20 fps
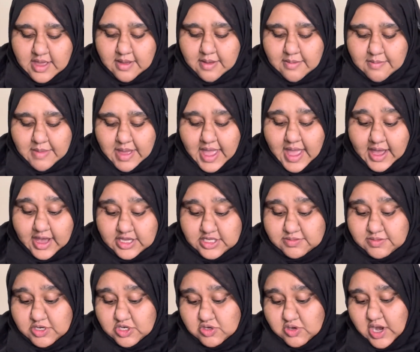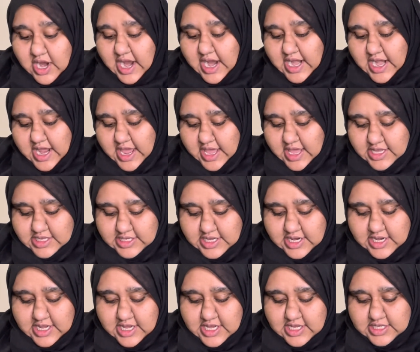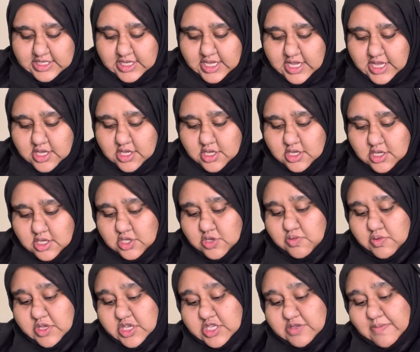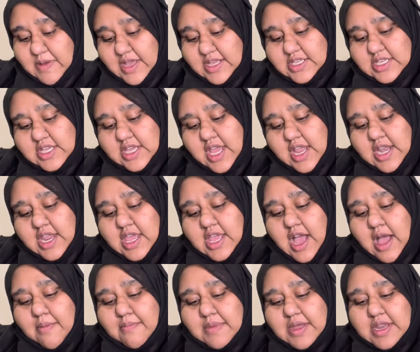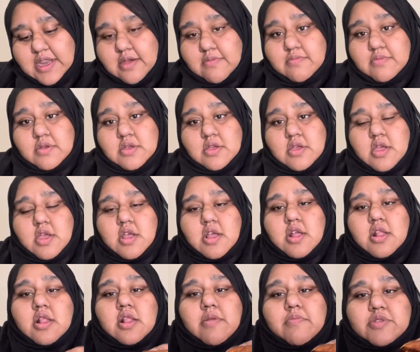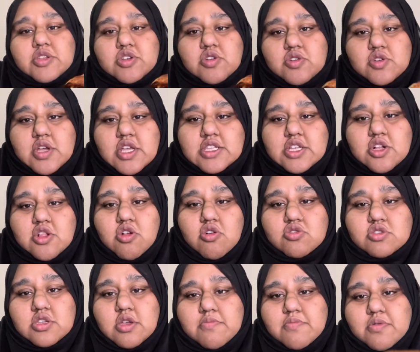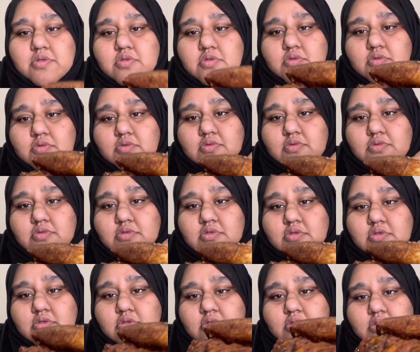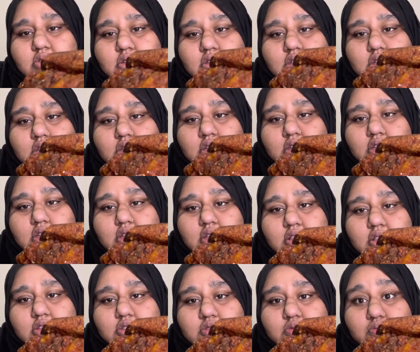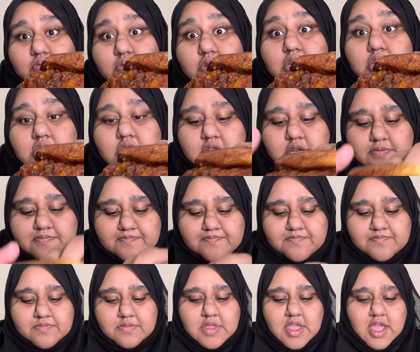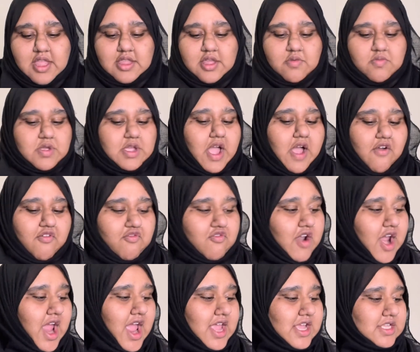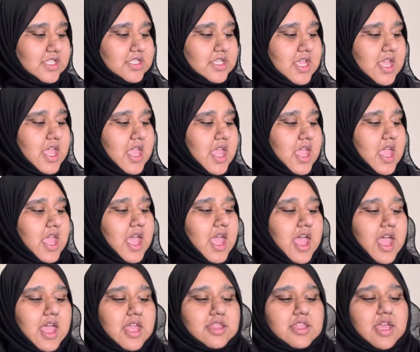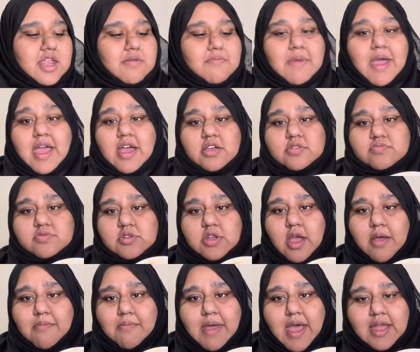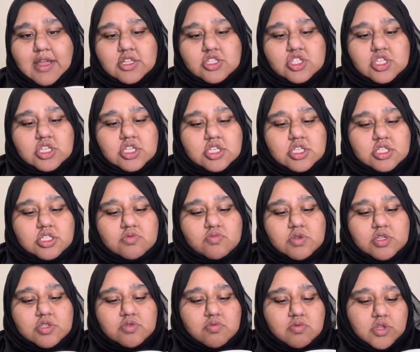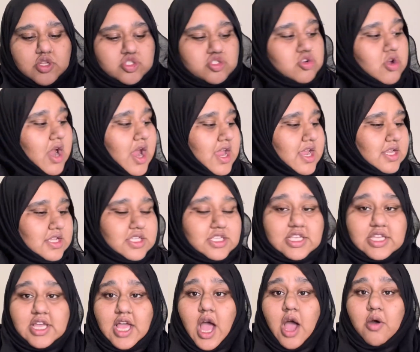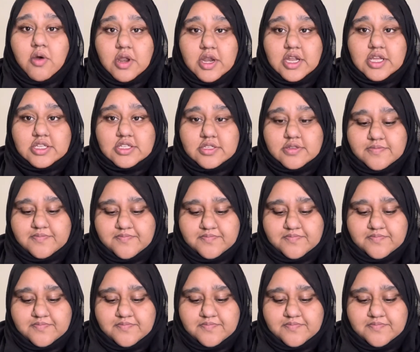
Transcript: My husband tried his, and he's like, it's really spicy, and he got medium. Let me show you guys a close-up. Ooh, it looks really good. And then we got fries, and then my husband got mac and cheese, which we'll try and see how it is.